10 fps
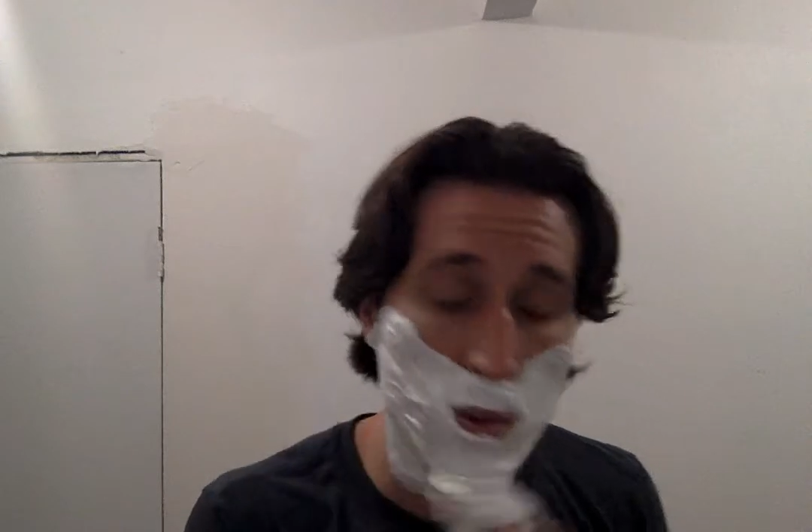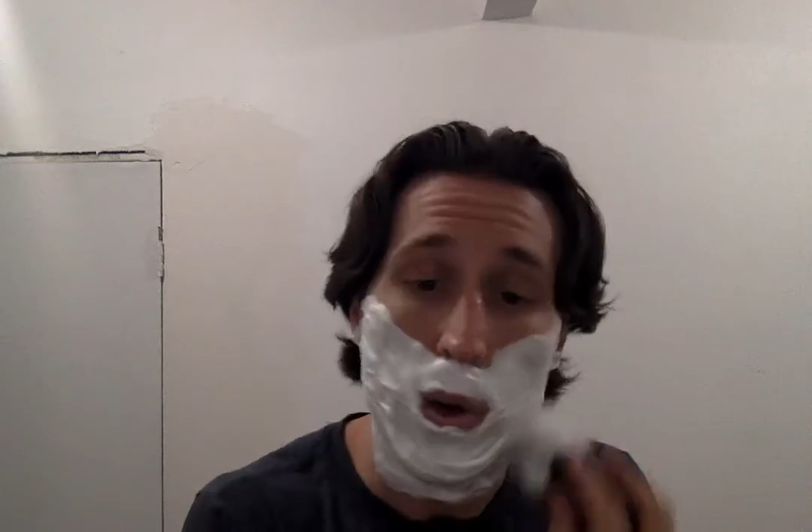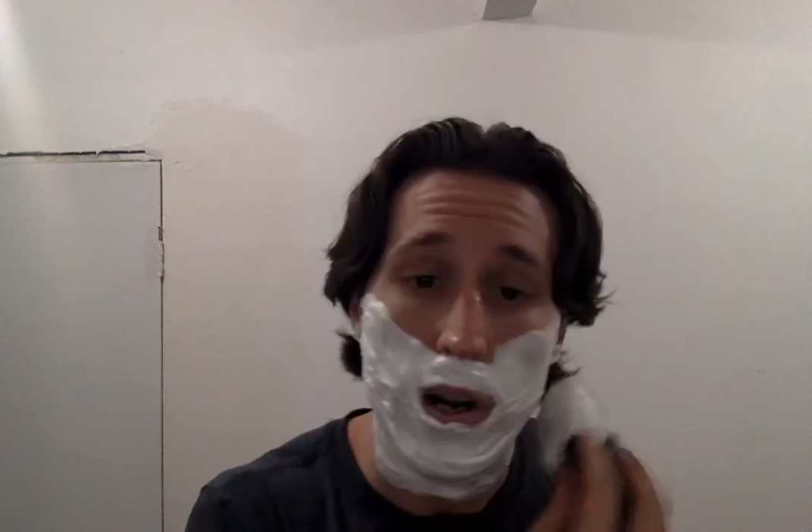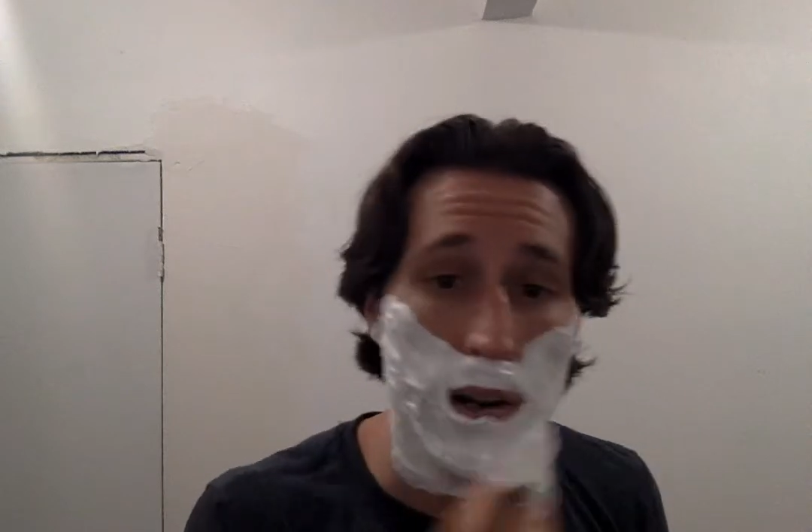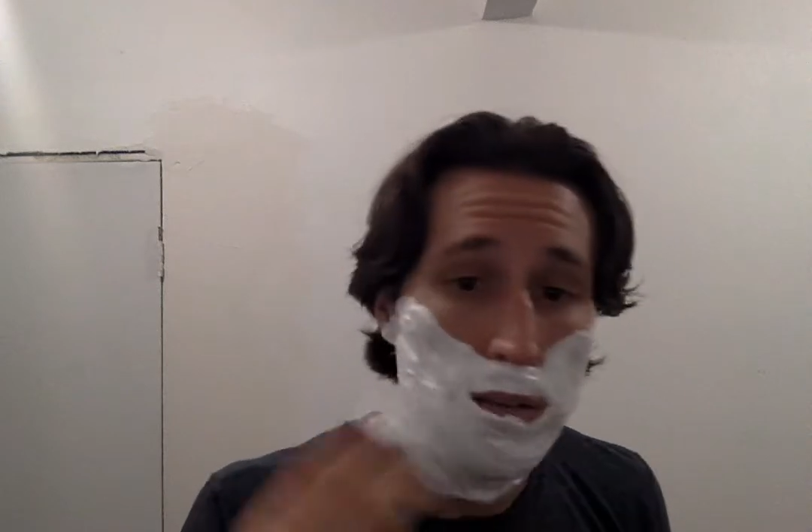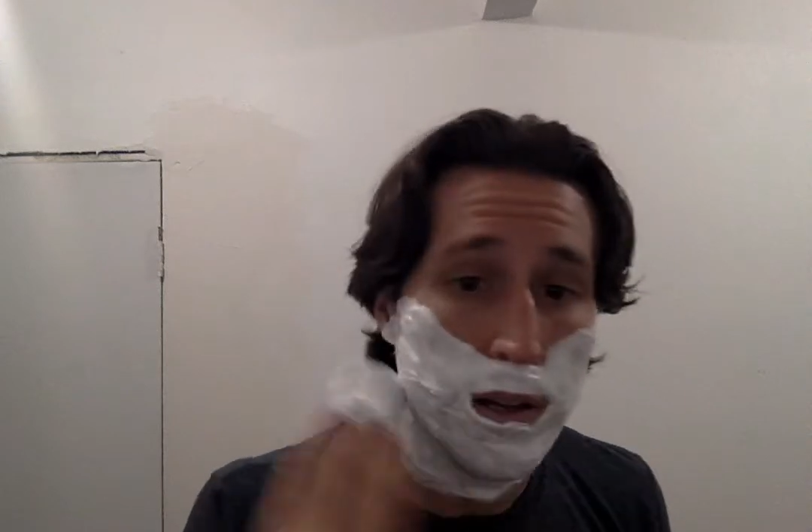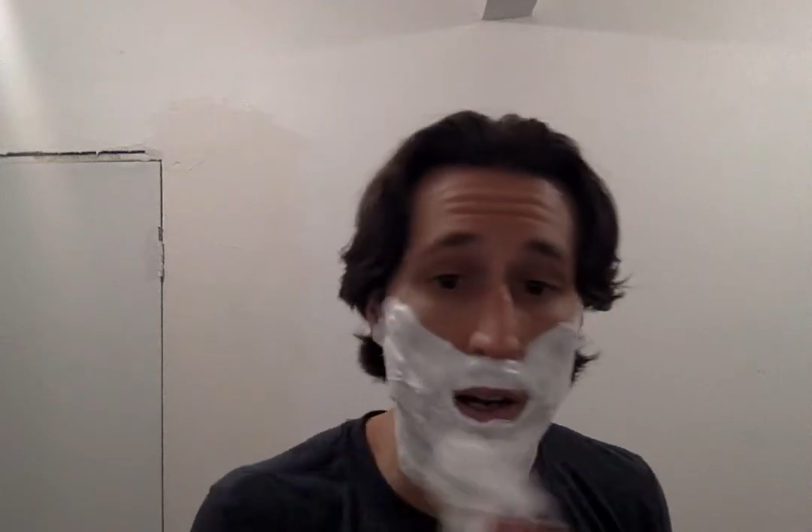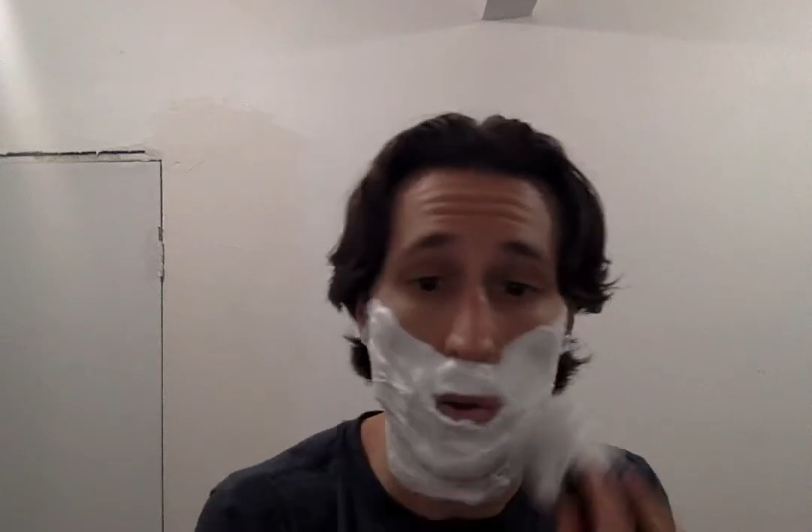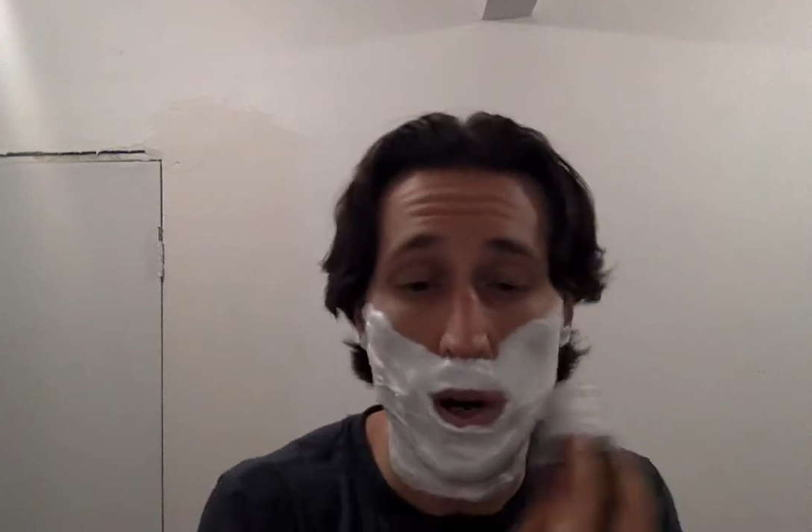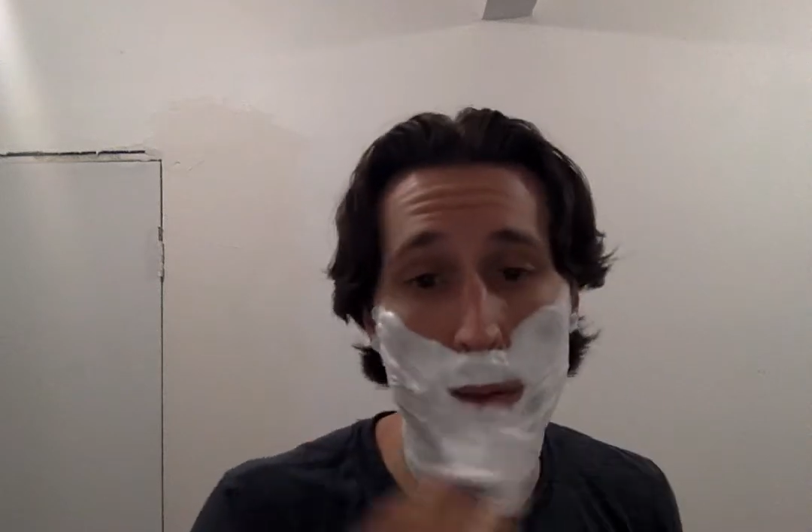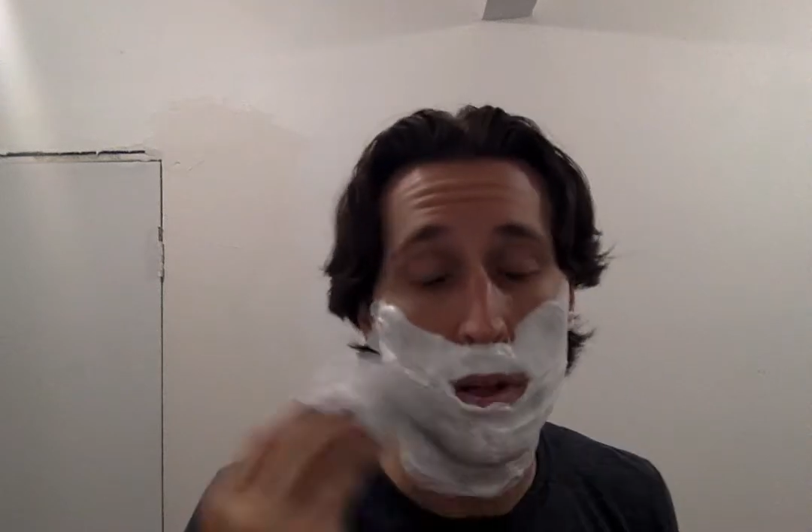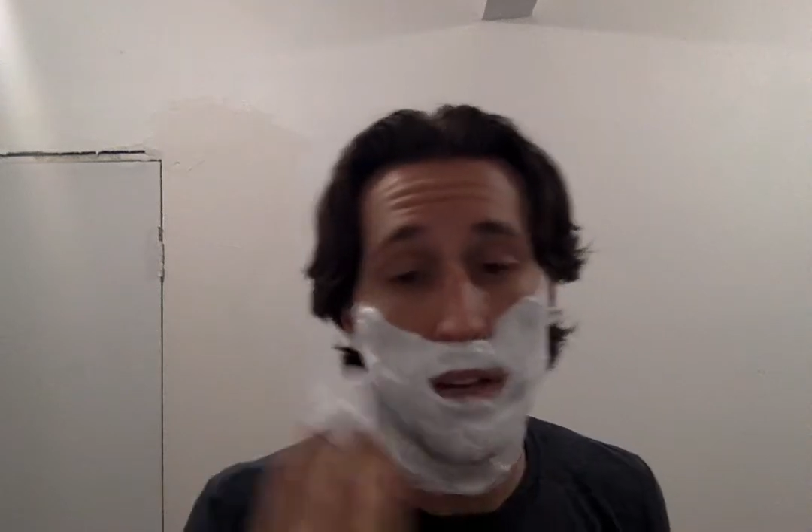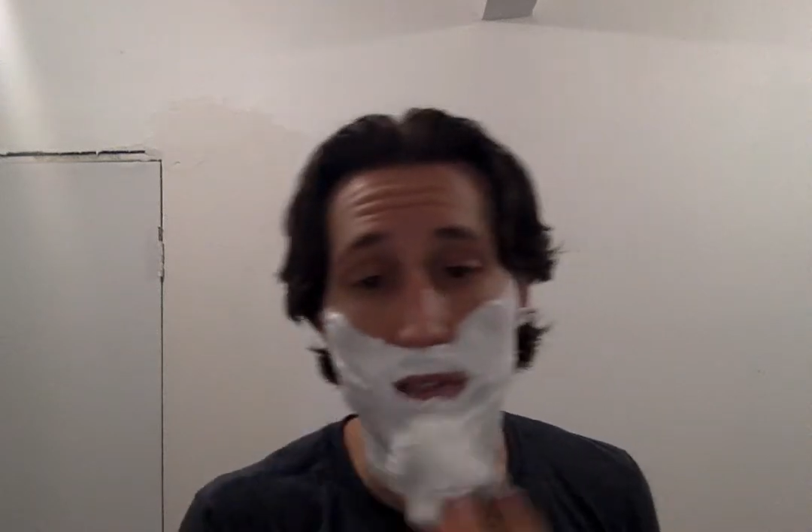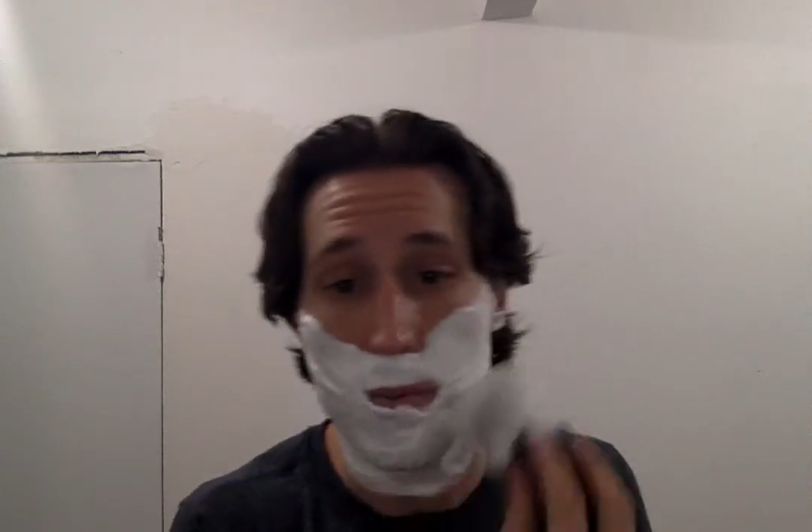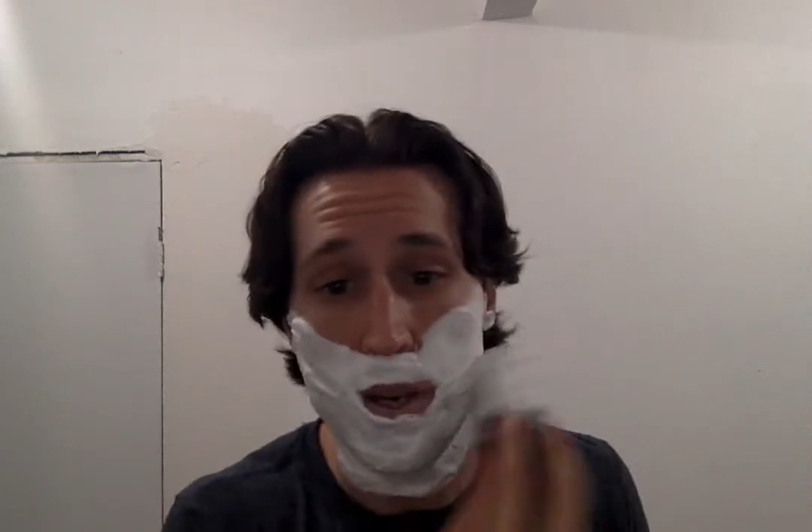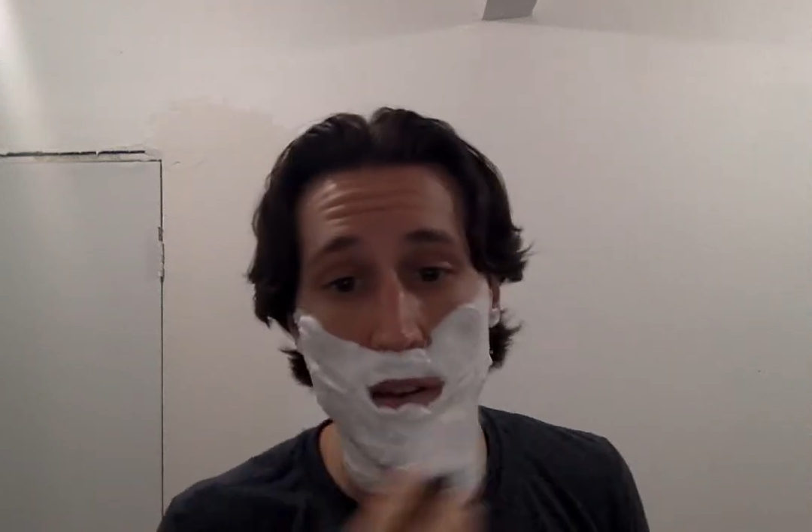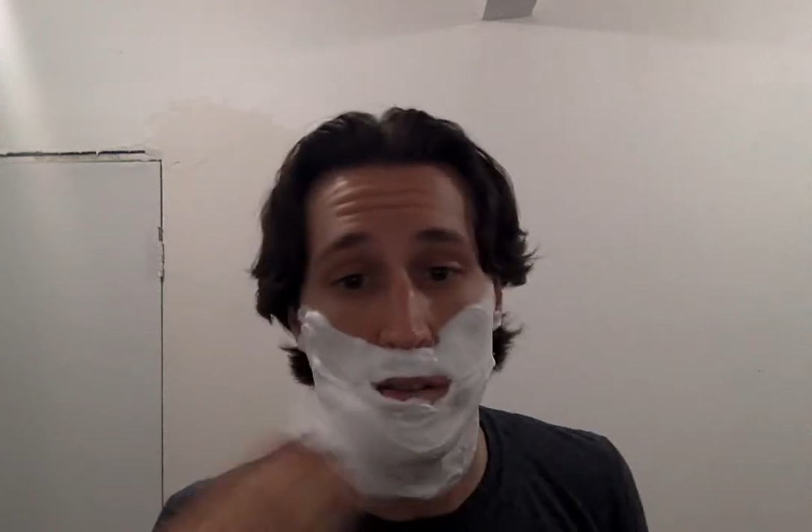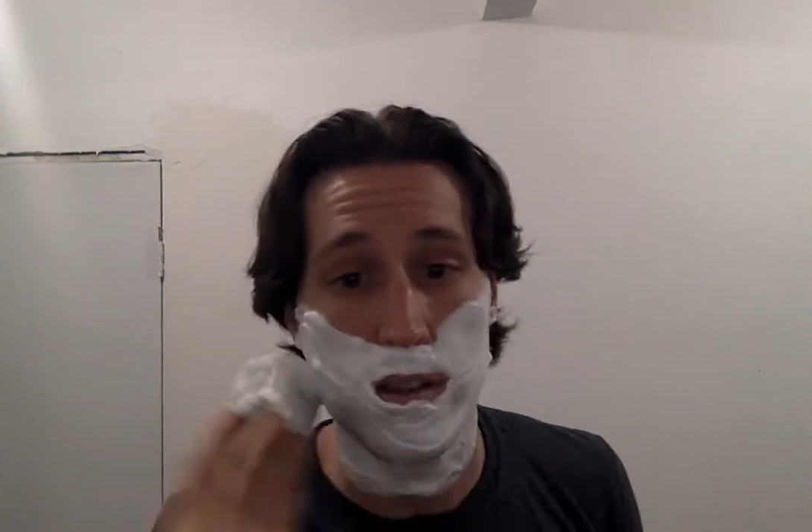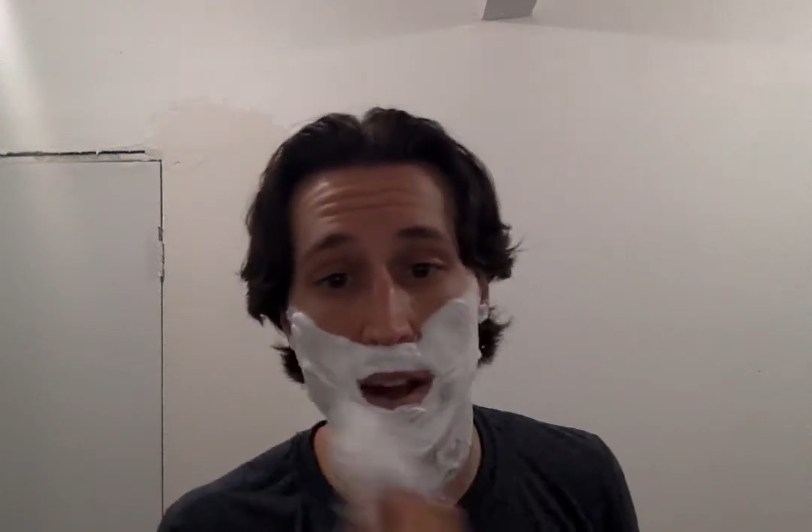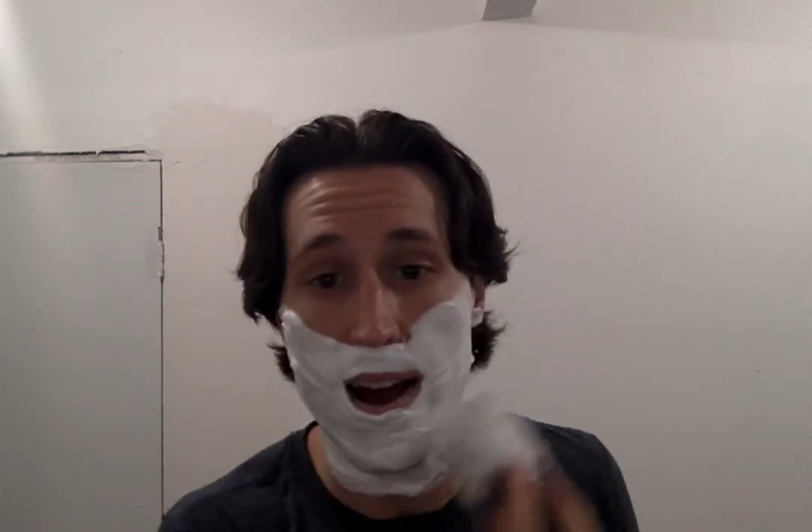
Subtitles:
what I believe to be is the